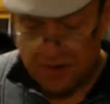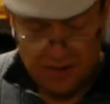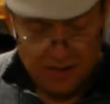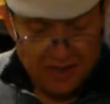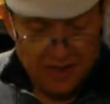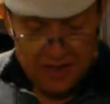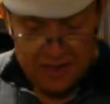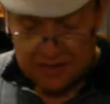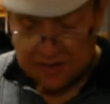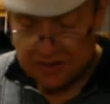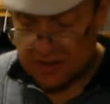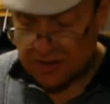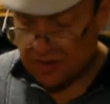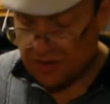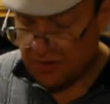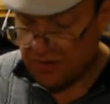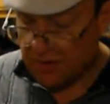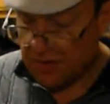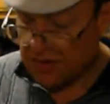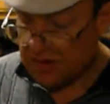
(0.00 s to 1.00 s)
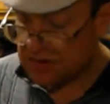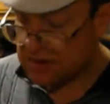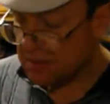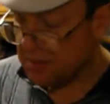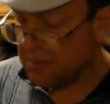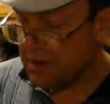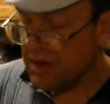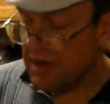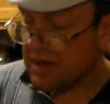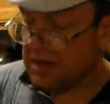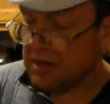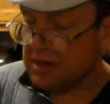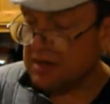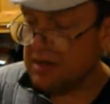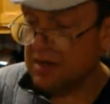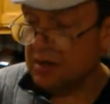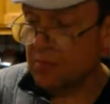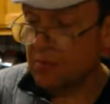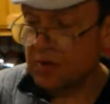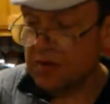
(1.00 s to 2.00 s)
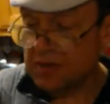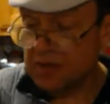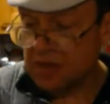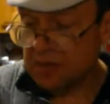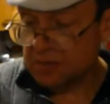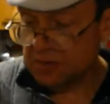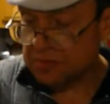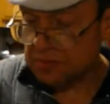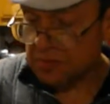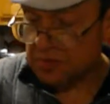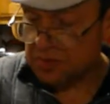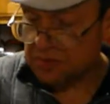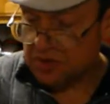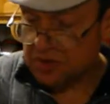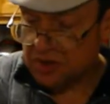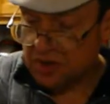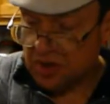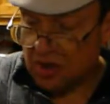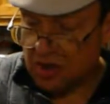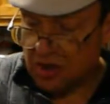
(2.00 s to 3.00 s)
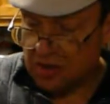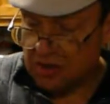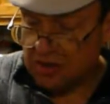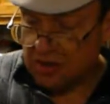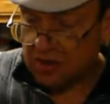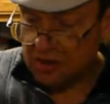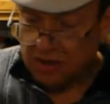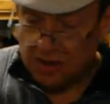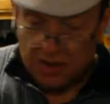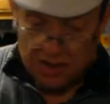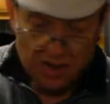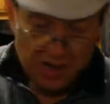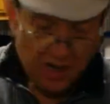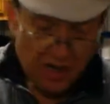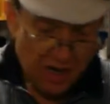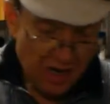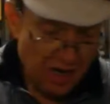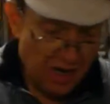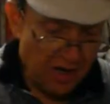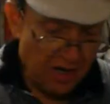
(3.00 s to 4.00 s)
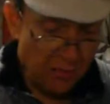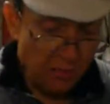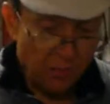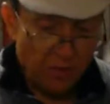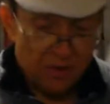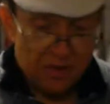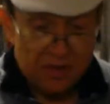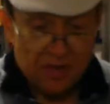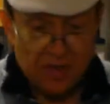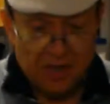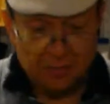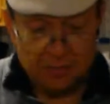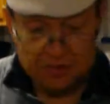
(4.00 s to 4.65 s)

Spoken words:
the very last ingredients, I'm adding 1 tablespoon of salt and 1